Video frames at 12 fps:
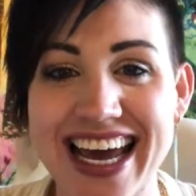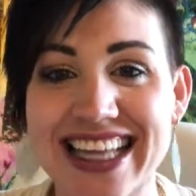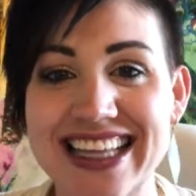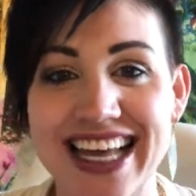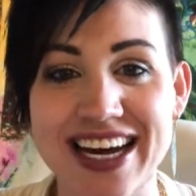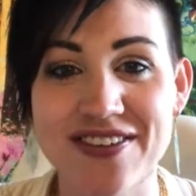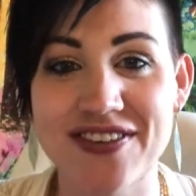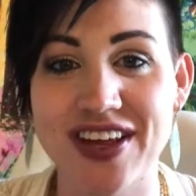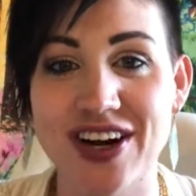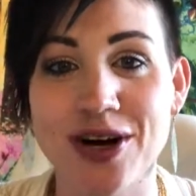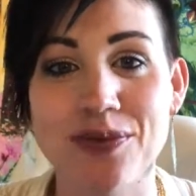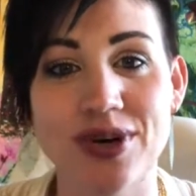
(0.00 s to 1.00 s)
in life that
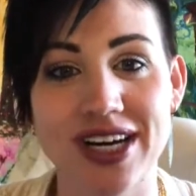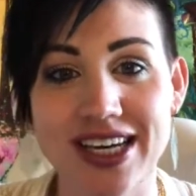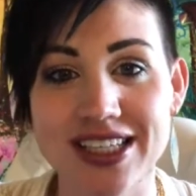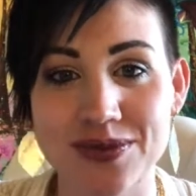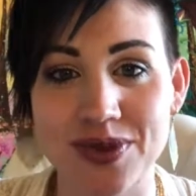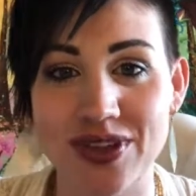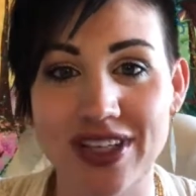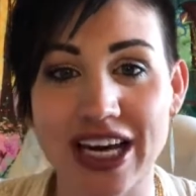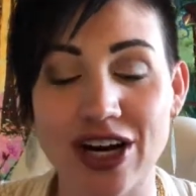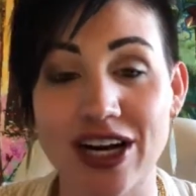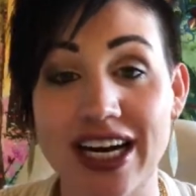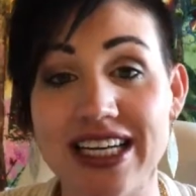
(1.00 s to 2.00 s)
are unpredictable that
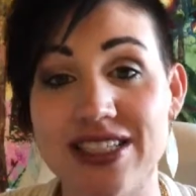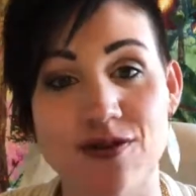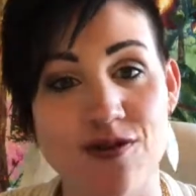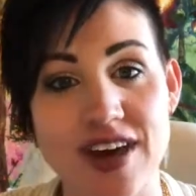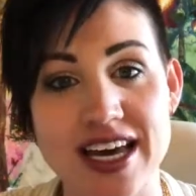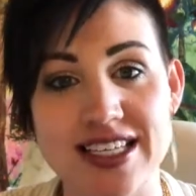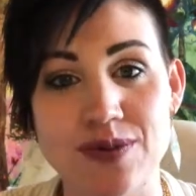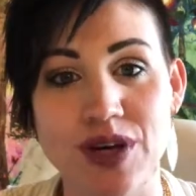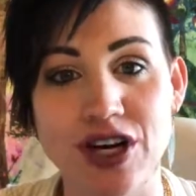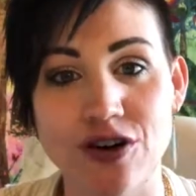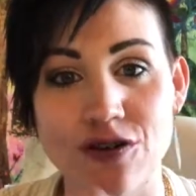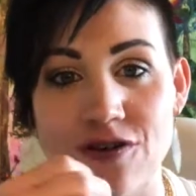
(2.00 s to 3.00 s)
you're getting to face,
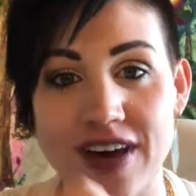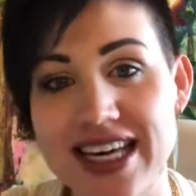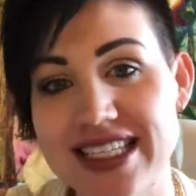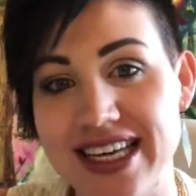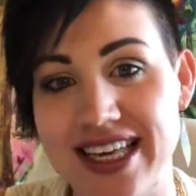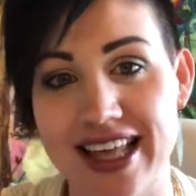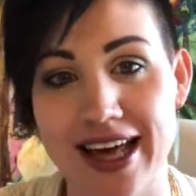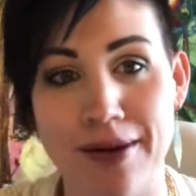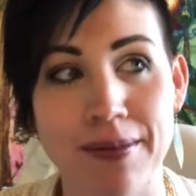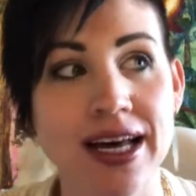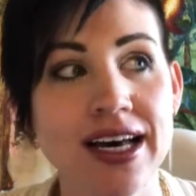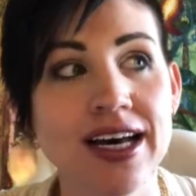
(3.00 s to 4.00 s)
but you're facing
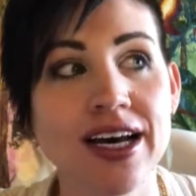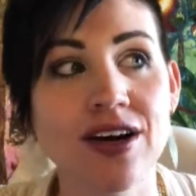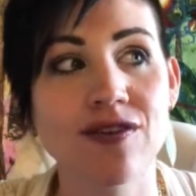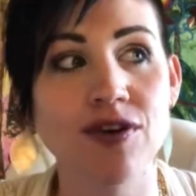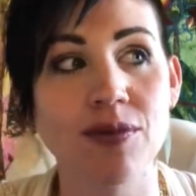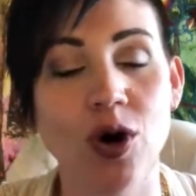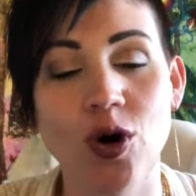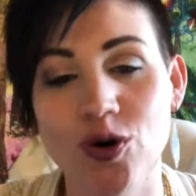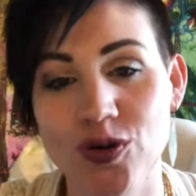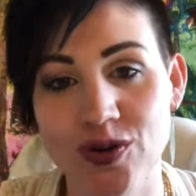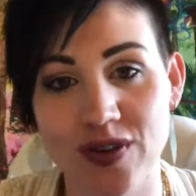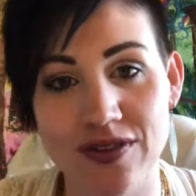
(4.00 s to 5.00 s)
them from a
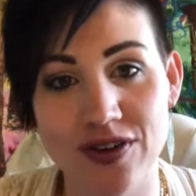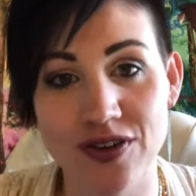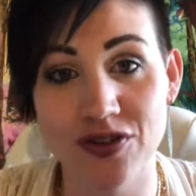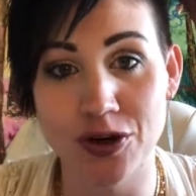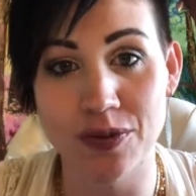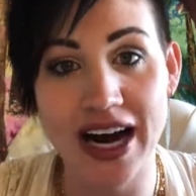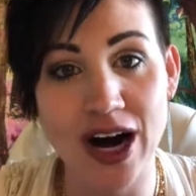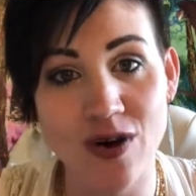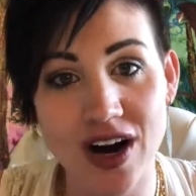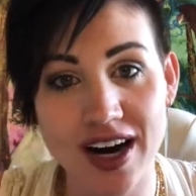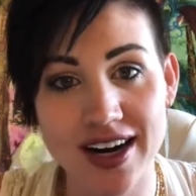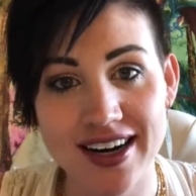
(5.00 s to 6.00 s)
whole new level of your
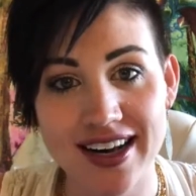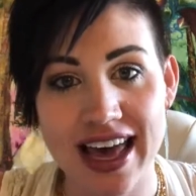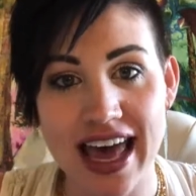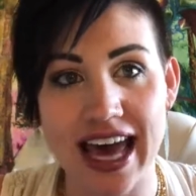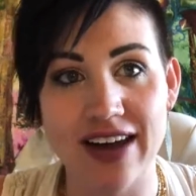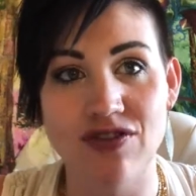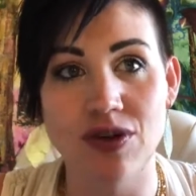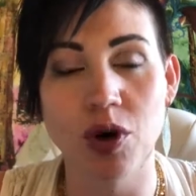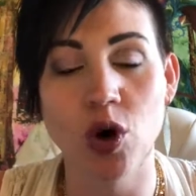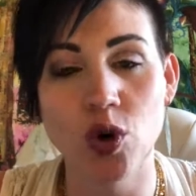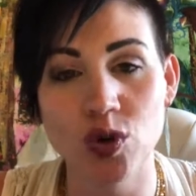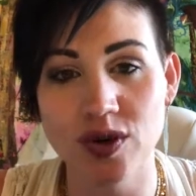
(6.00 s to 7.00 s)
power and from a
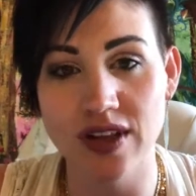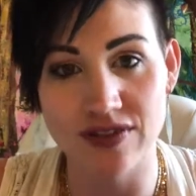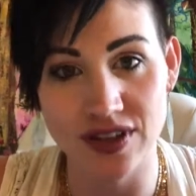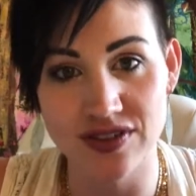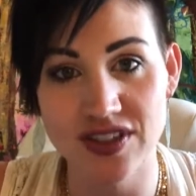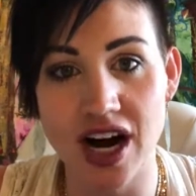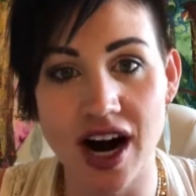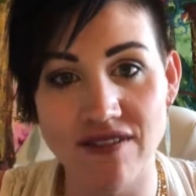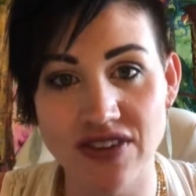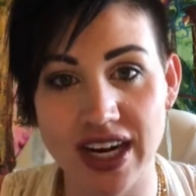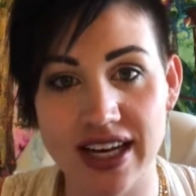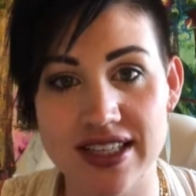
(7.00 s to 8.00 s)
whole new level of
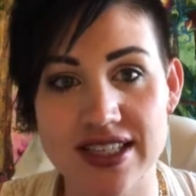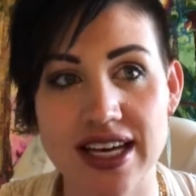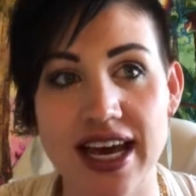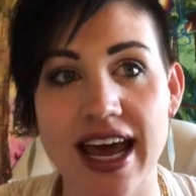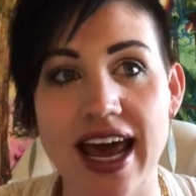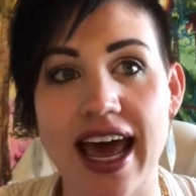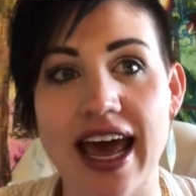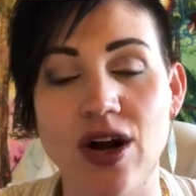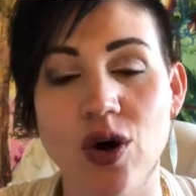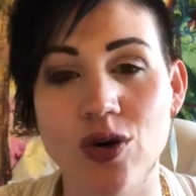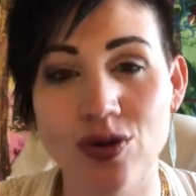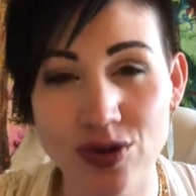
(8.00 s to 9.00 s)
confidence and a
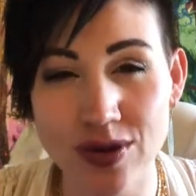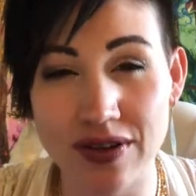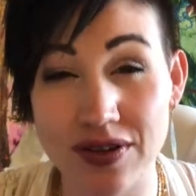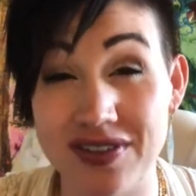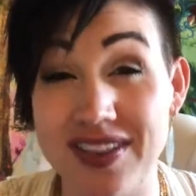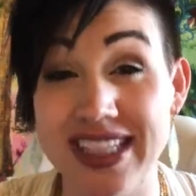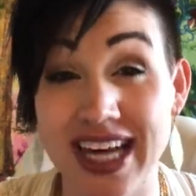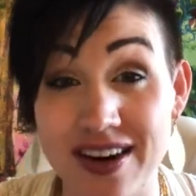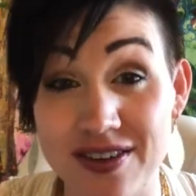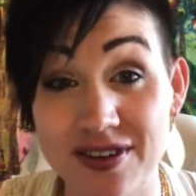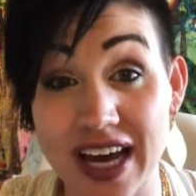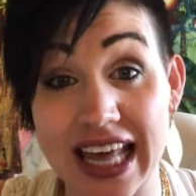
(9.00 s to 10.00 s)
whole new level of
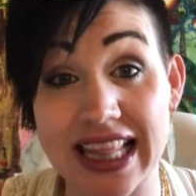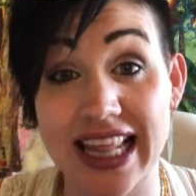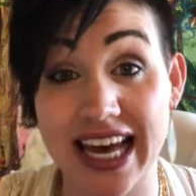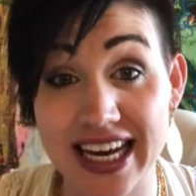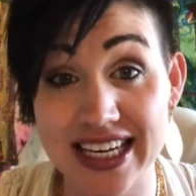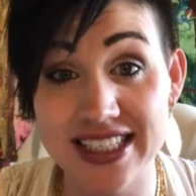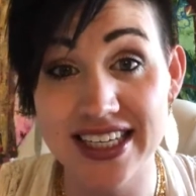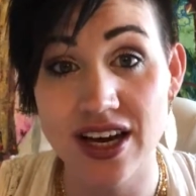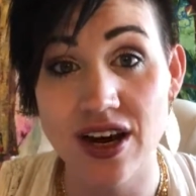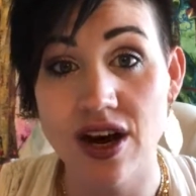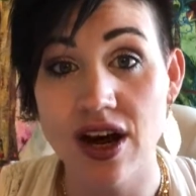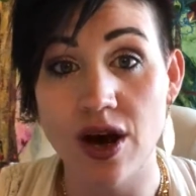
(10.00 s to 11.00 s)
love and light
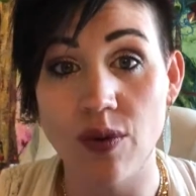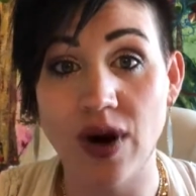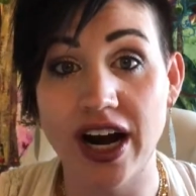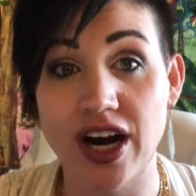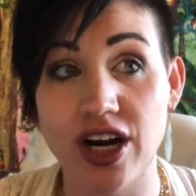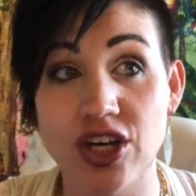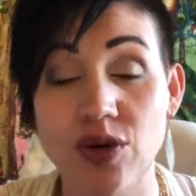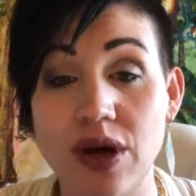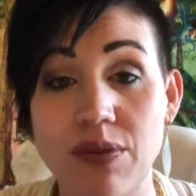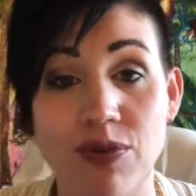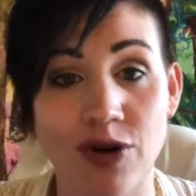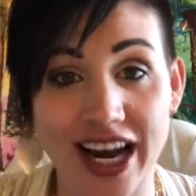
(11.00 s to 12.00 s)
where you
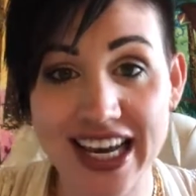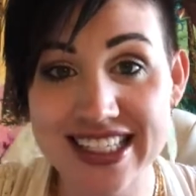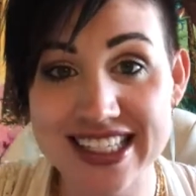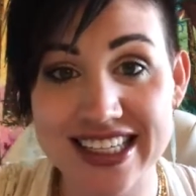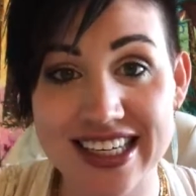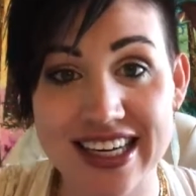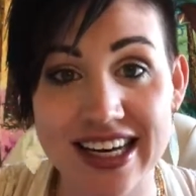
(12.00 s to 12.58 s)
embrace